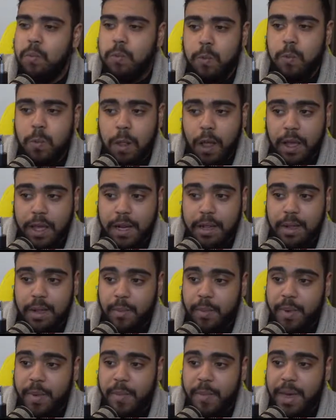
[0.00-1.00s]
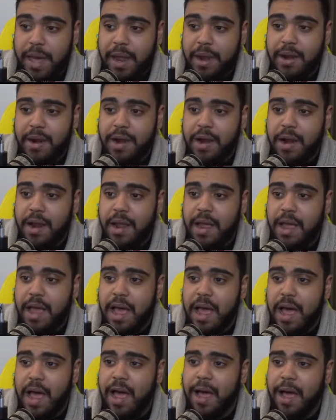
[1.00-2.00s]
looking a little bit better.
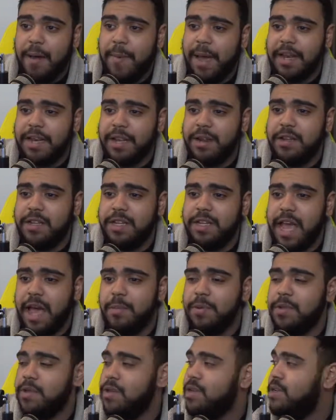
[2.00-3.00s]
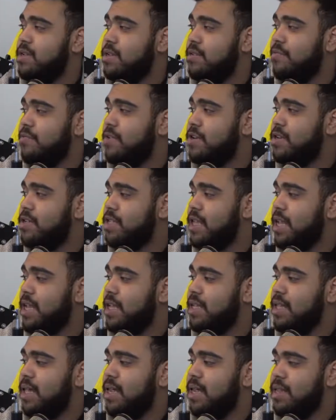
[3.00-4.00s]
I did dabble in the first
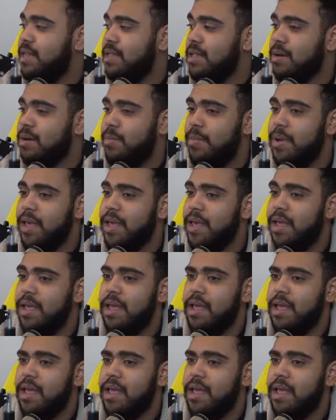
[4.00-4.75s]
Dying Light a little bit.